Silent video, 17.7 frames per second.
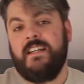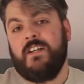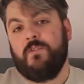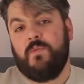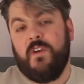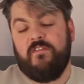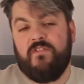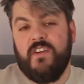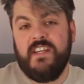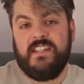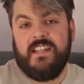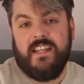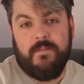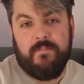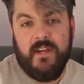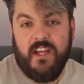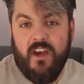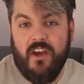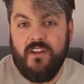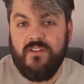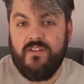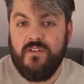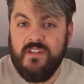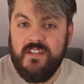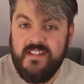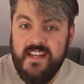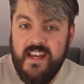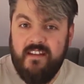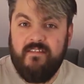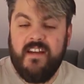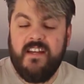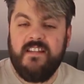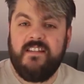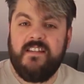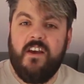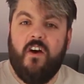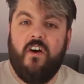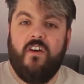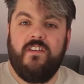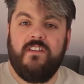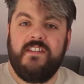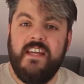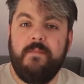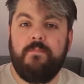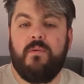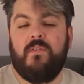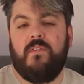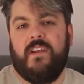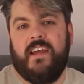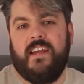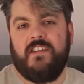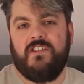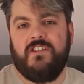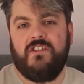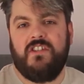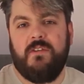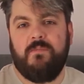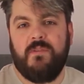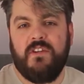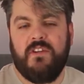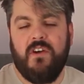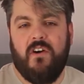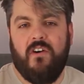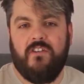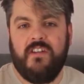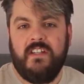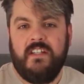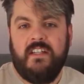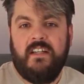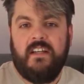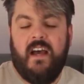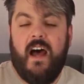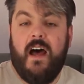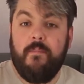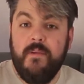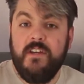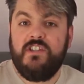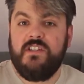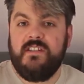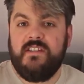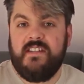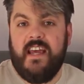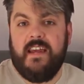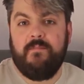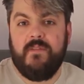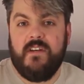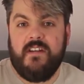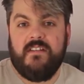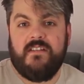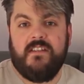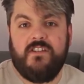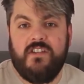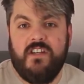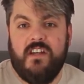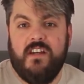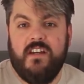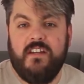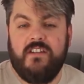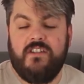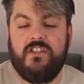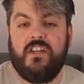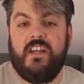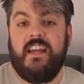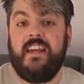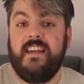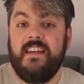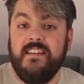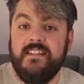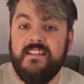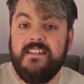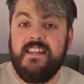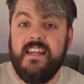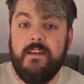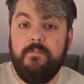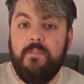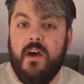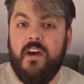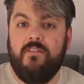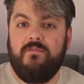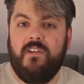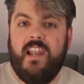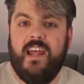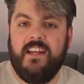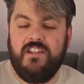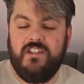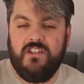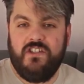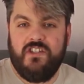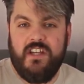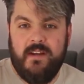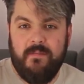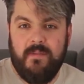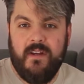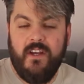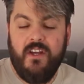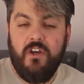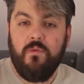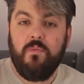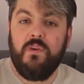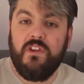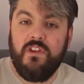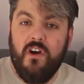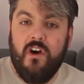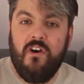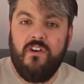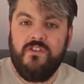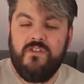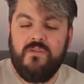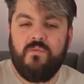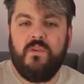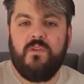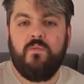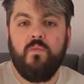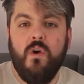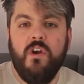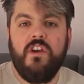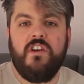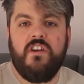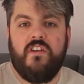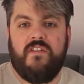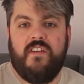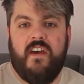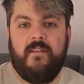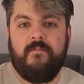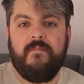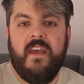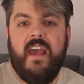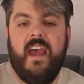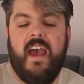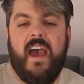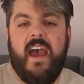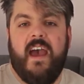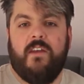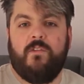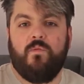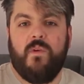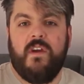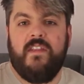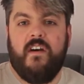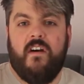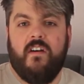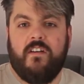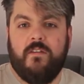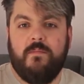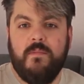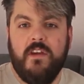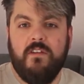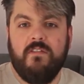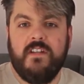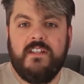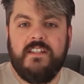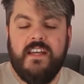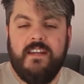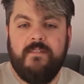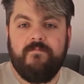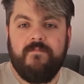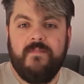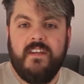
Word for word: We've recently been going through a series on deeper relationship with God. Our mission statement as a church is deeper relationship with God, with one another, and with our community.